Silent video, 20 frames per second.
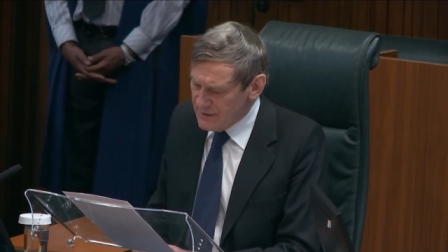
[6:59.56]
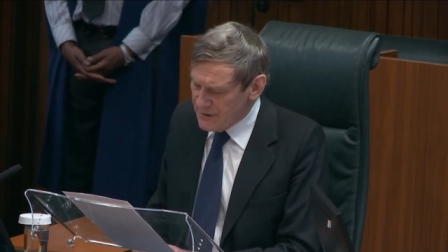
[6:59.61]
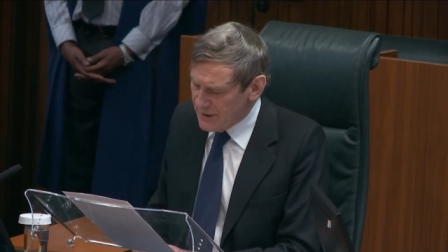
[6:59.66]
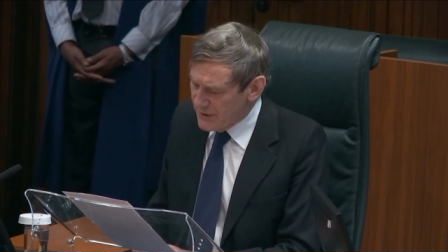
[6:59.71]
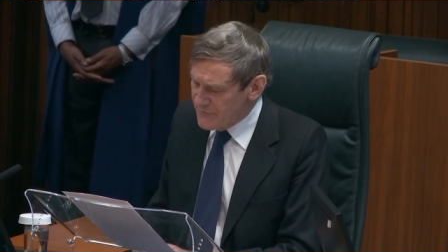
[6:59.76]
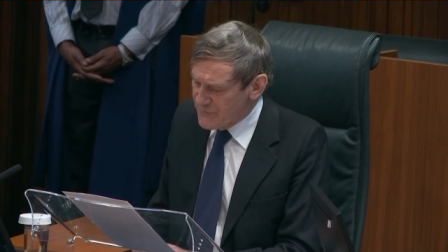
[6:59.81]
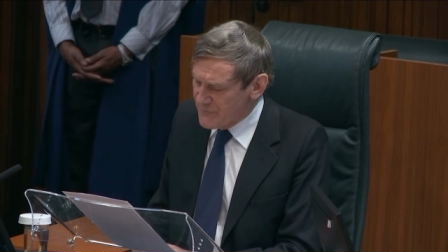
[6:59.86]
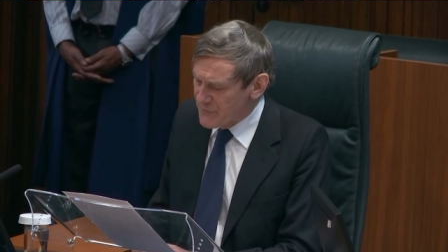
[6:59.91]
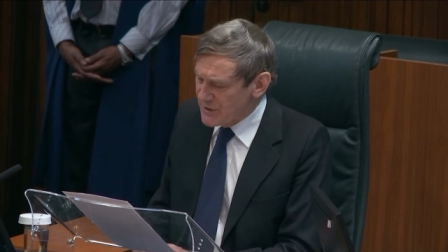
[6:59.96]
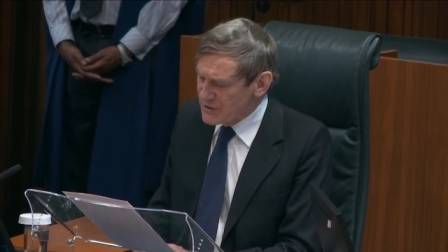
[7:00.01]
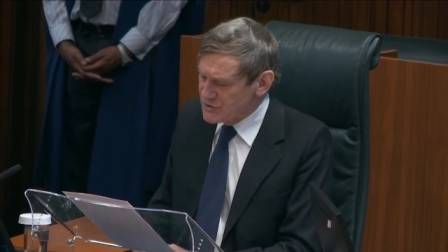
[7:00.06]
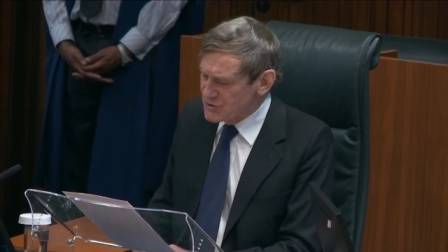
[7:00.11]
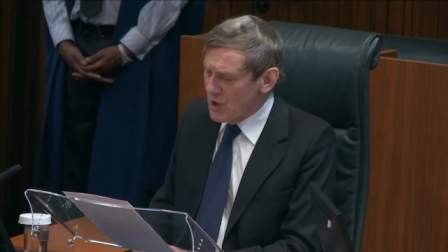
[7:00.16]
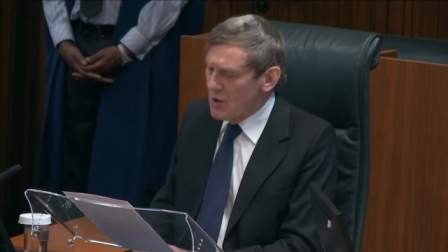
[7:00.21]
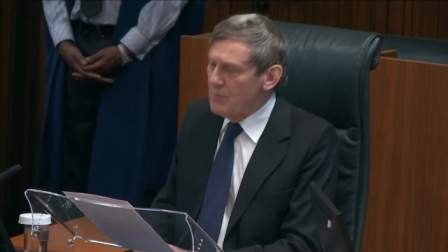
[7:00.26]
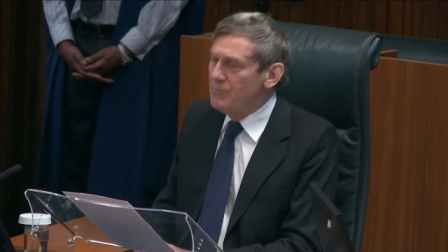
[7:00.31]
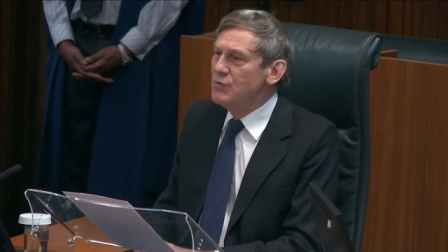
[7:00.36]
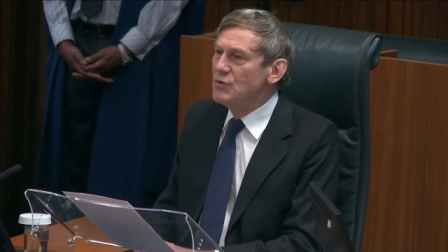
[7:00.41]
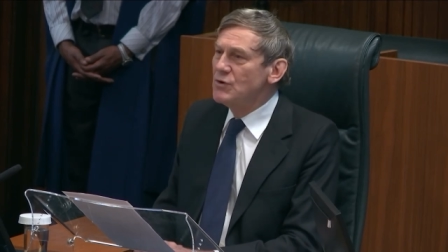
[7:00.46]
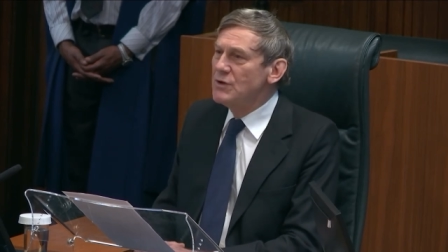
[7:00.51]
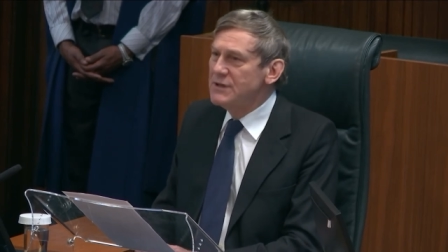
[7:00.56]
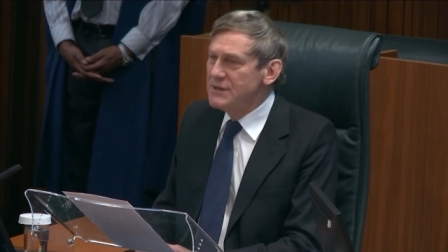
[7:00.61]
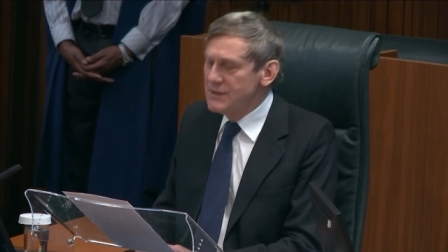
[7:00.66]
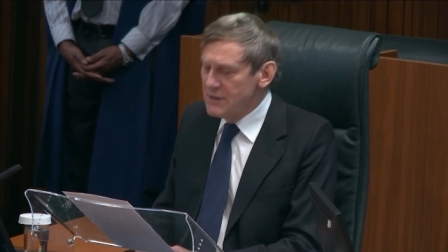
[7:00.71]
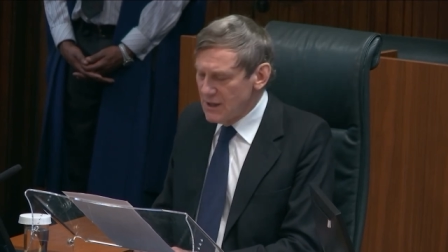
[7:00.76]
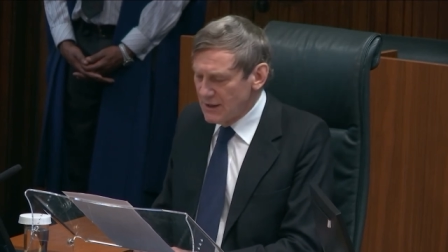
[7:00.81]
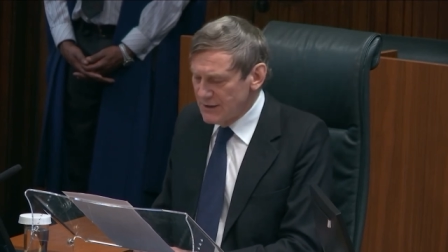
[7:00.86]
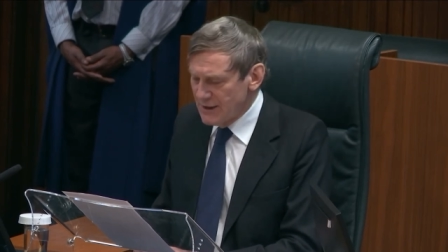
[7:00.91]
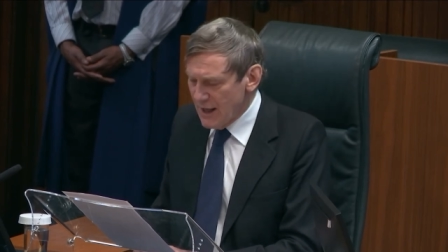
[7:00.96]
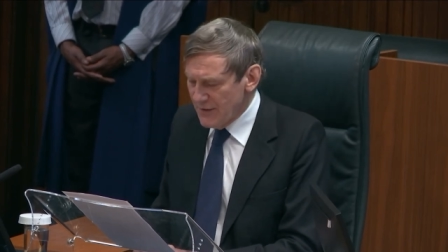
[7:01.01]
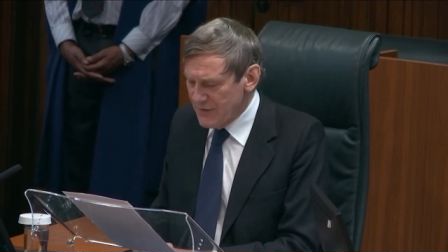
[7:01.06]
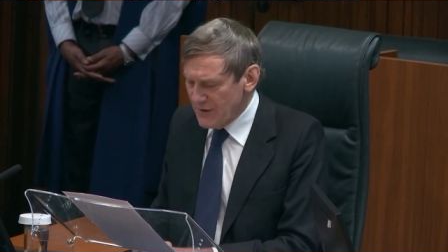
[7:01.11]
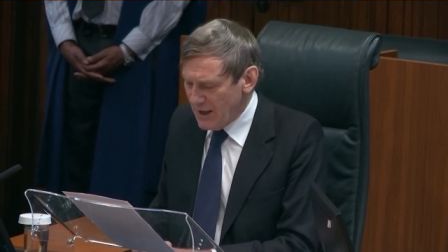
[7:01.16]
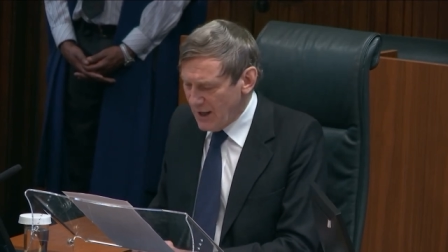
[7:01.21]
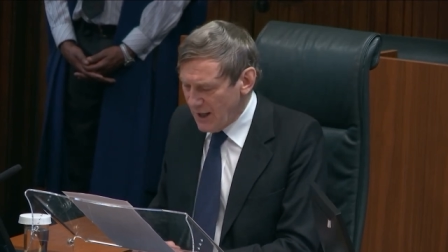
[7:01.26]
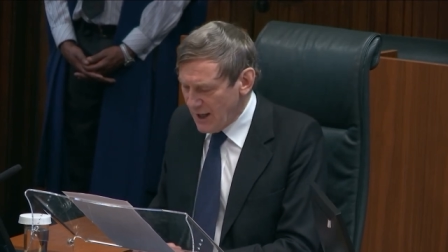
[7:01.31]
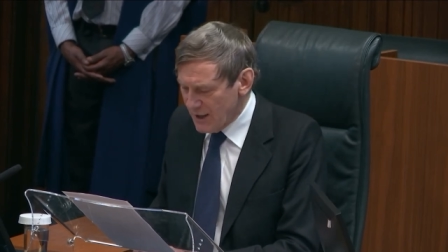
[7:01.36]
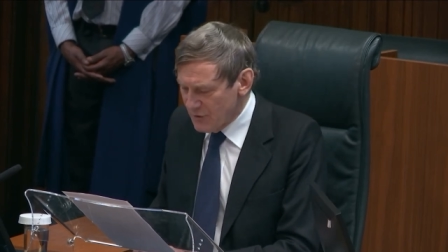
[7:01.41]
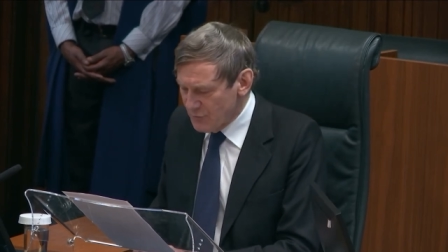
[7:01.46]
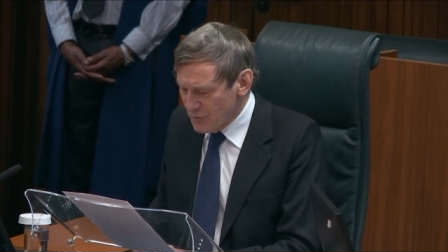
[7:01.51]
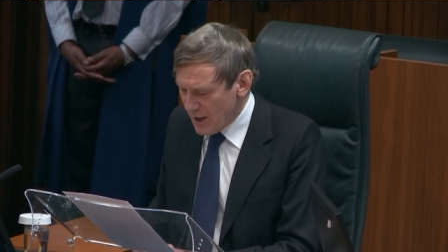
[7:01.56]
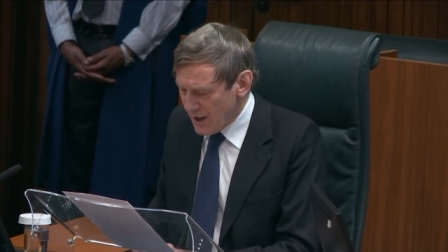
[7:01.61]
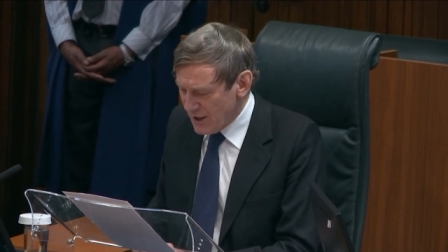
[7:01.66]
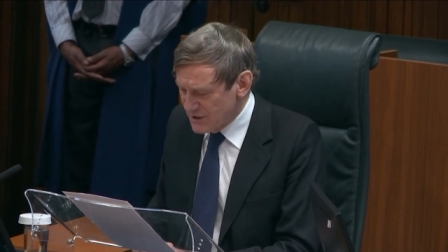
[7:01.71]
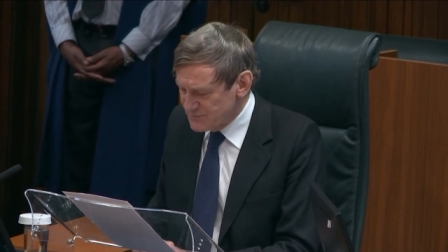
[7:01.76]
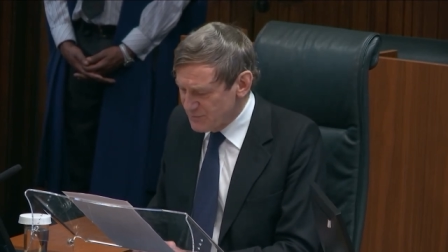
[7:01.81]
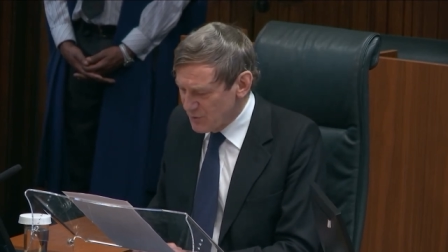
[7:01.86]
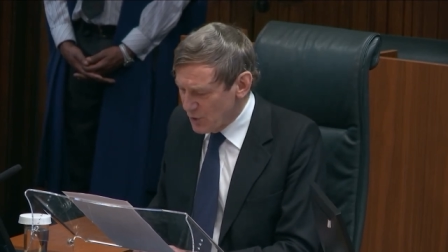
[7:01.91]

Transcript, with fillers: if, for example, another high rise